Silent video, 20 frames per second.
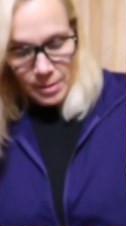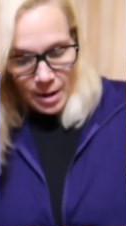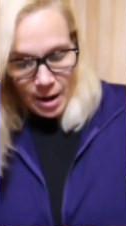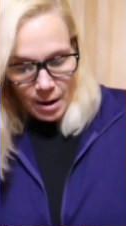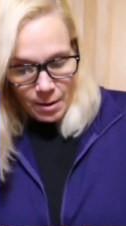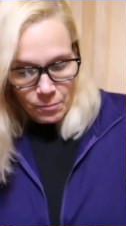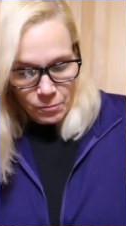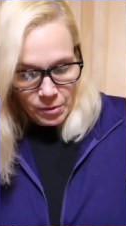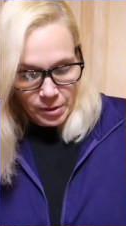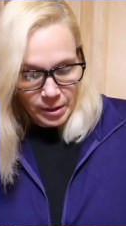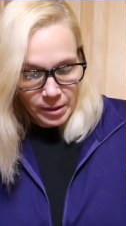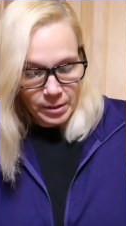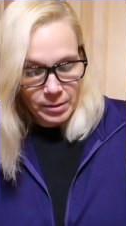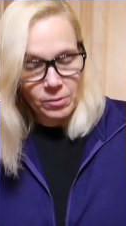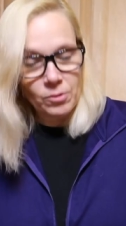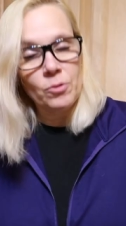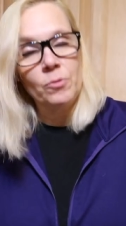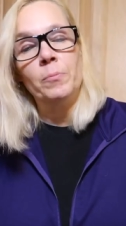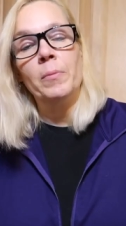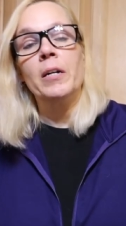not really
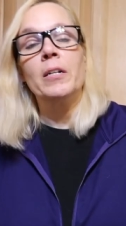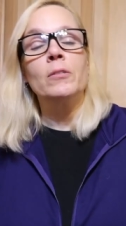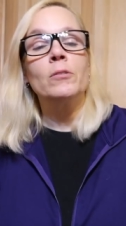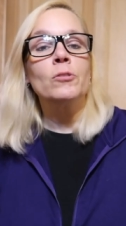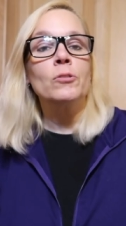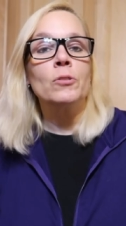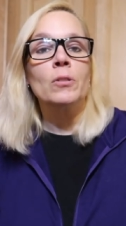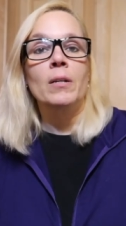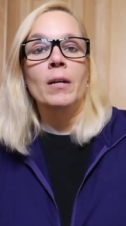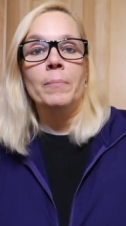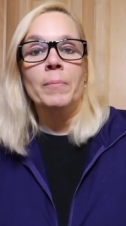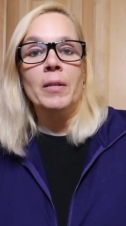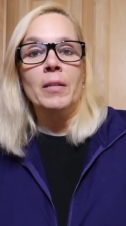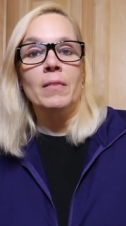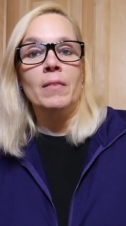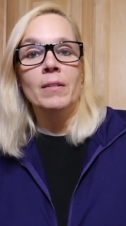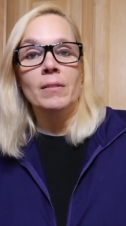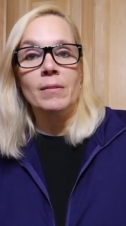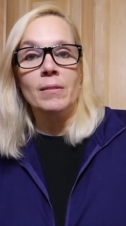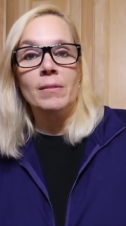too much. I
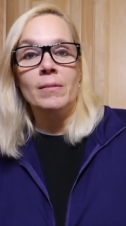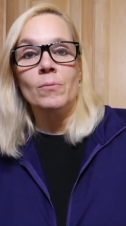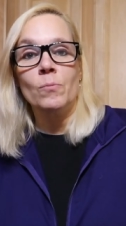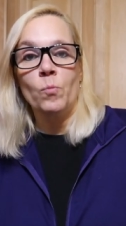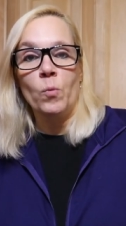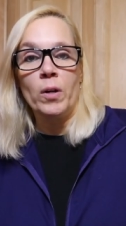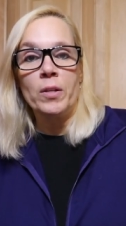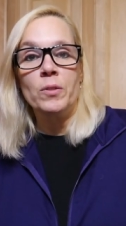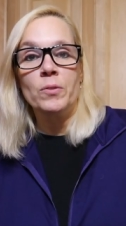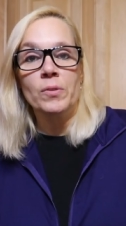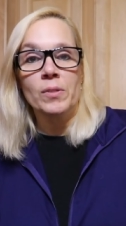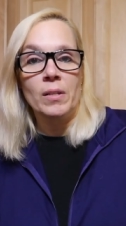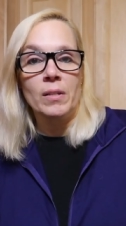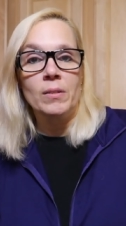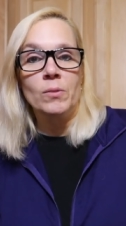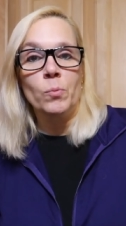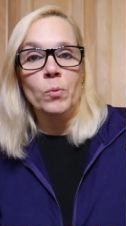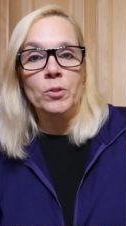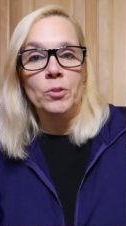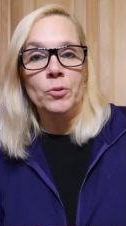mean, this is what you see
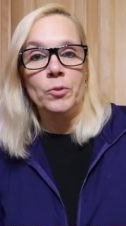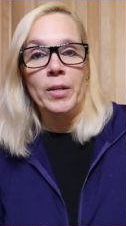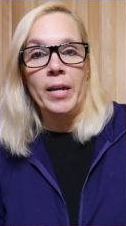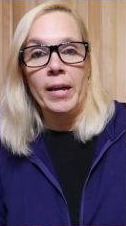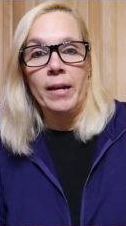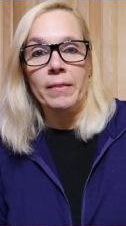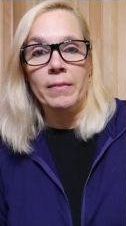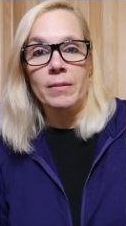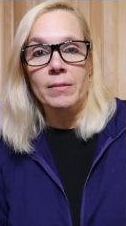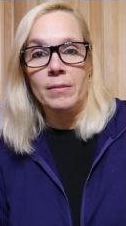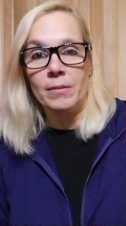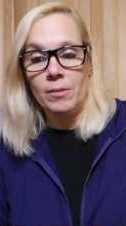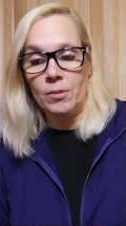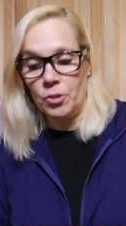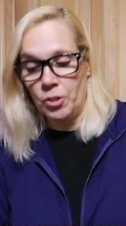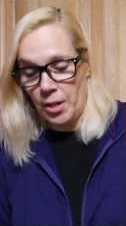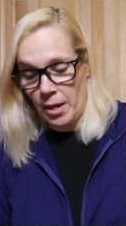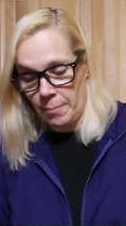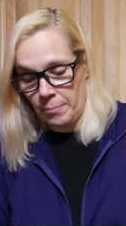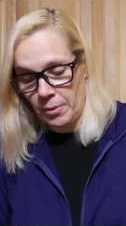is what you get. This is the
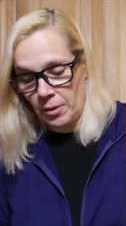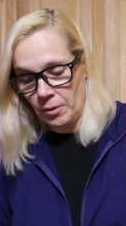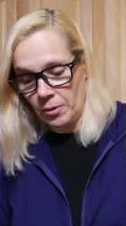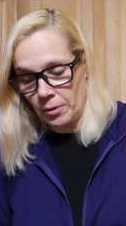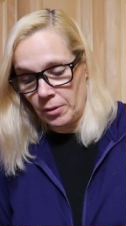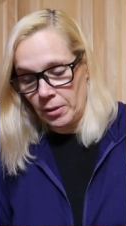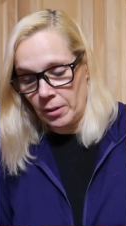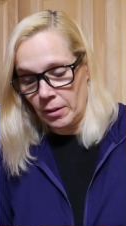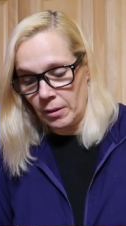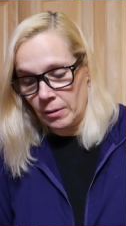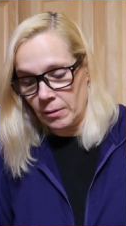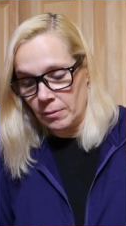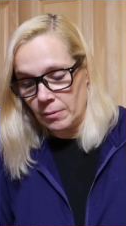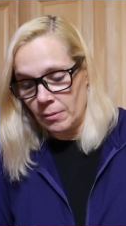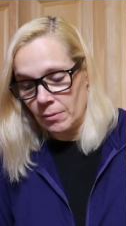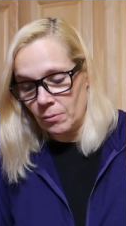shape that they're going to